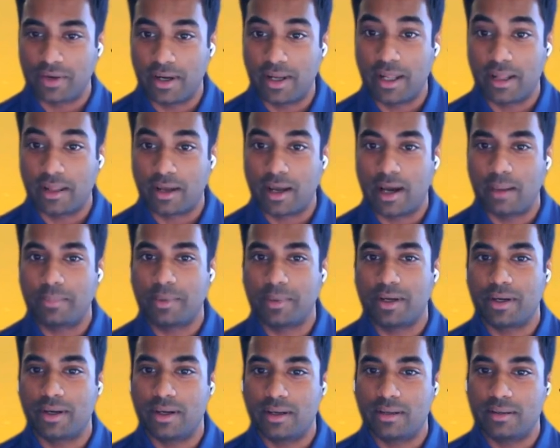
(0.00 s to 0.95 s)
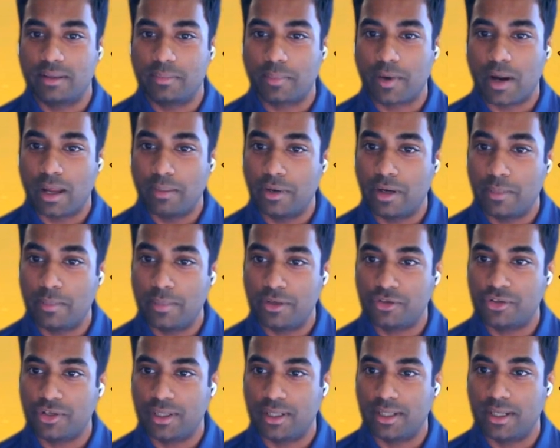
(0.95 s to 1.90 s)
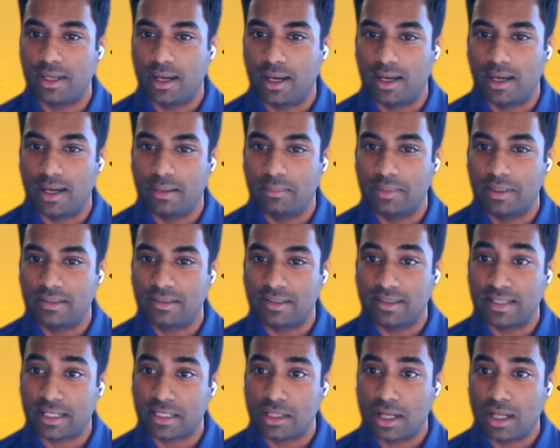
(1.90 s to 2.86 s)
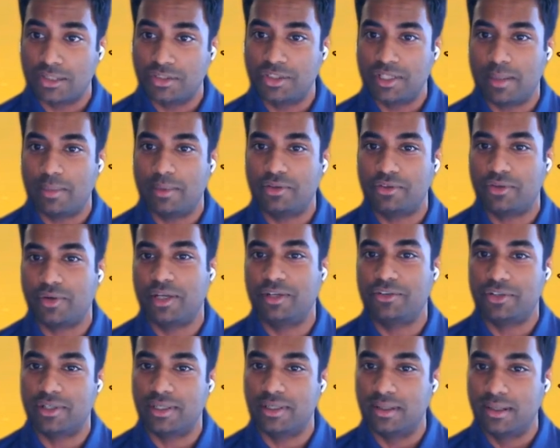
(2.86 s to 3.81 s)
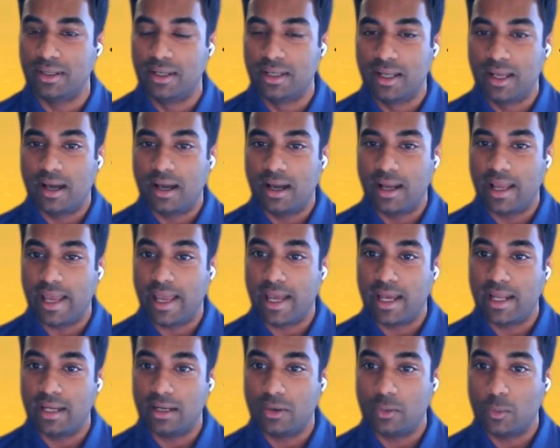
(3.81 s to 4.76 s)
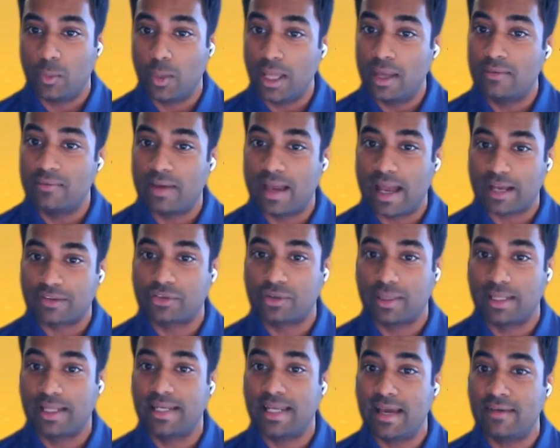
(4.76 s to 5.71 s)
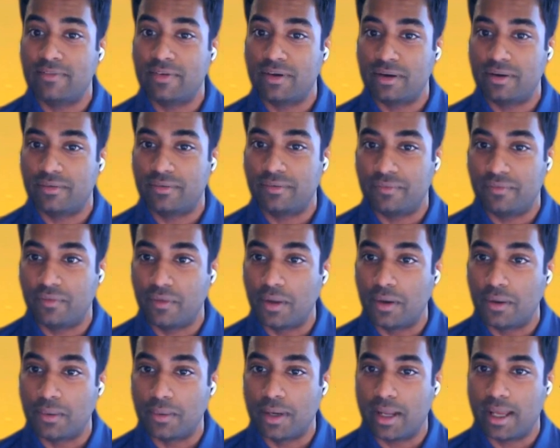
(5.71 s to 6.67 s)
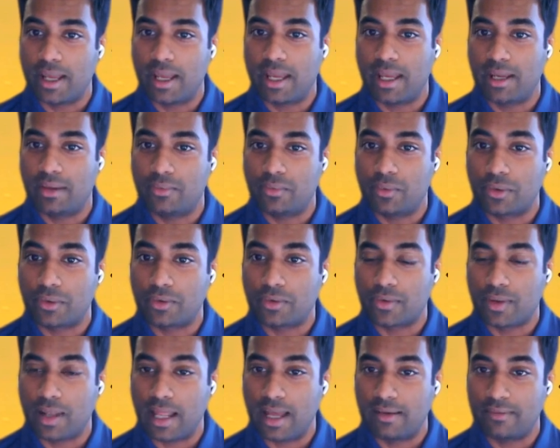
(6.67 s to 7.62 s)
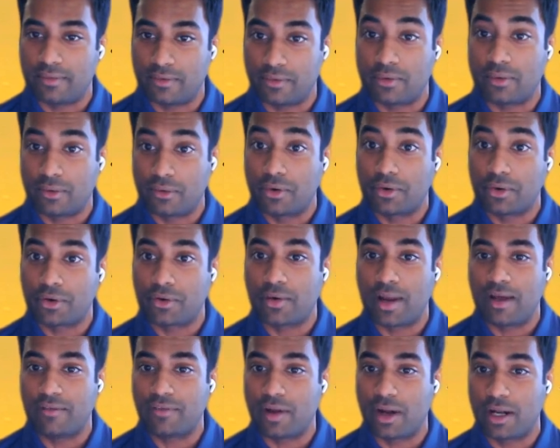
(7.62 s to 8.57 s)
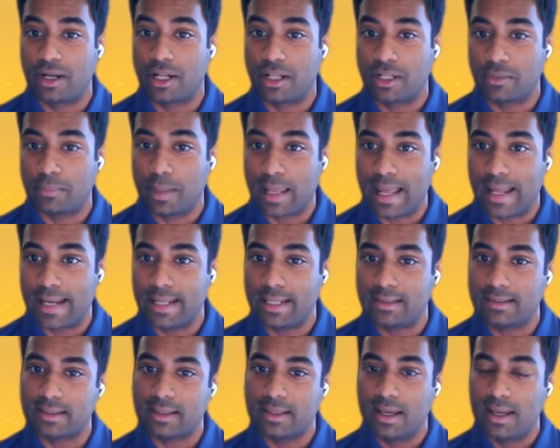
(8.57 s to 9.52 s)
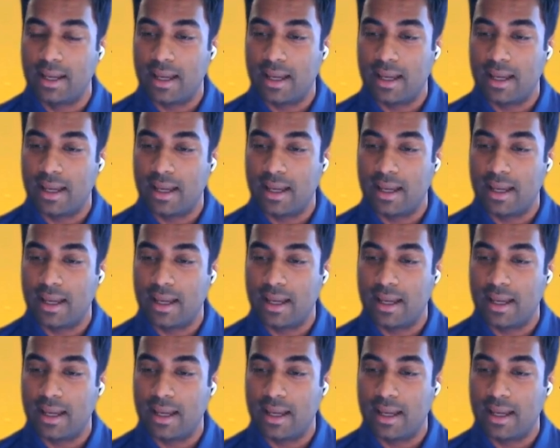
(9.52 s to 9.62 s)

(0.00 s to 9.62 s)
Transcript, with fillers: or helicopter, the primary mission, um, it's a technology demonstration and we have actually never flown a rotorcraft, rotorcraft on another planet.